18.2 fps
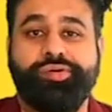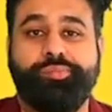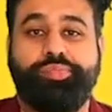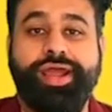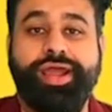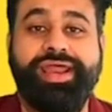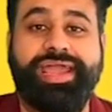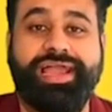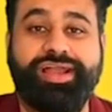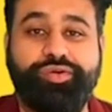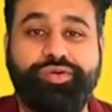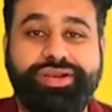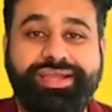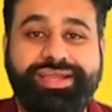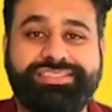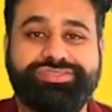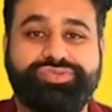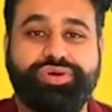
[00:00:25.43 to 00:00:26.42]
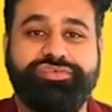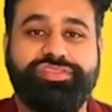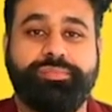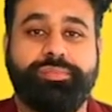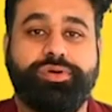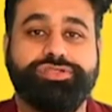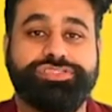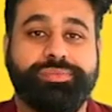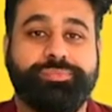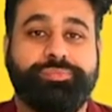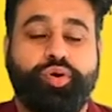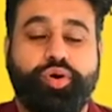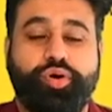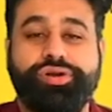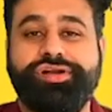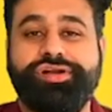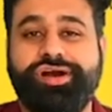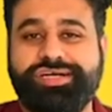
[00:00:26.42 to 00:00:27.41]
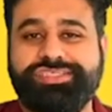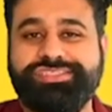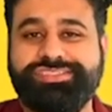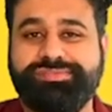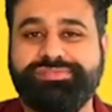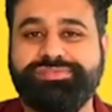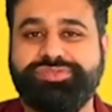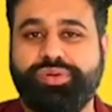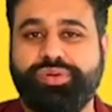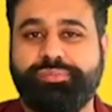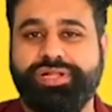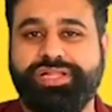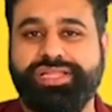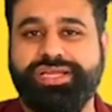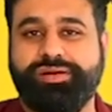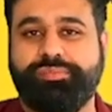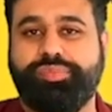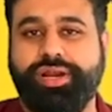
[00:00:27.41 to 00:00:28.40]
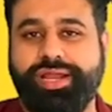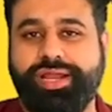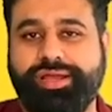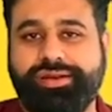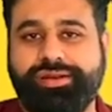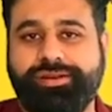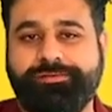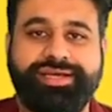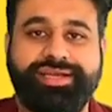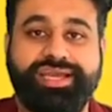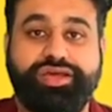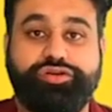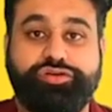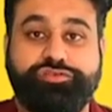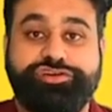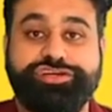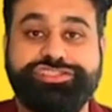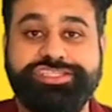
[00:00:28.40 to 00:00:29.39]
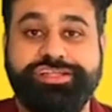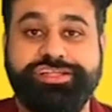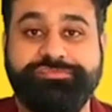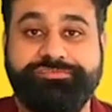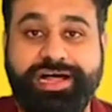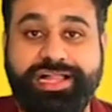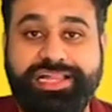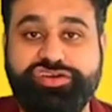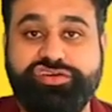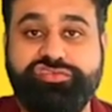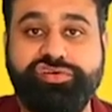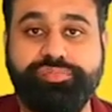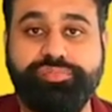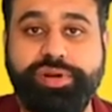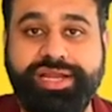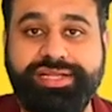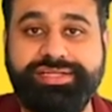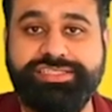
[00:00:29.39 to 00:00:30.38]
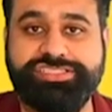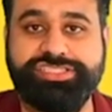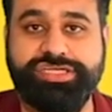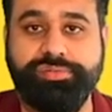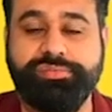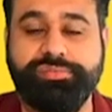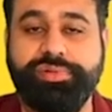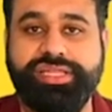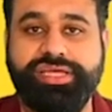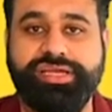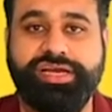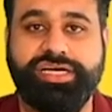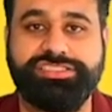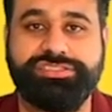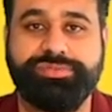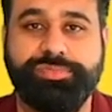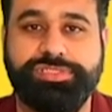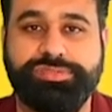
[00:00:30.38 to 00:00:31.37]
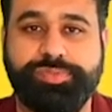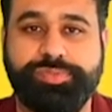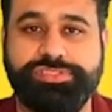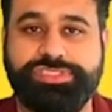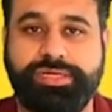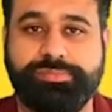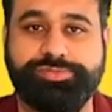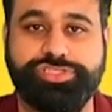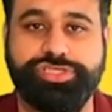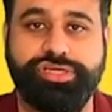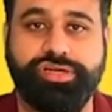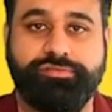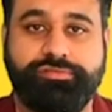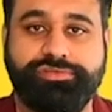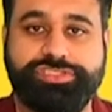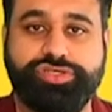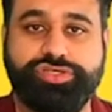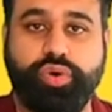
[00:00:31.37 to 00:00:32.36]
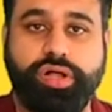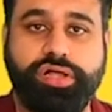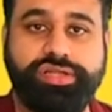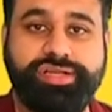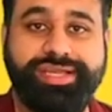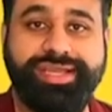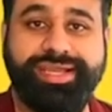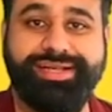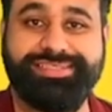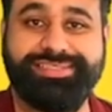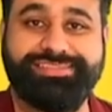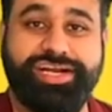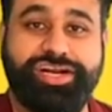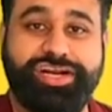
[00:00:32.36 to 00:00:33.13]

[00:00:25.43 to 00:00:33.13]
Brand equity is one of the most important concepts when building a brand. It refers to the value of a brand determined by the customer's perception of its quality and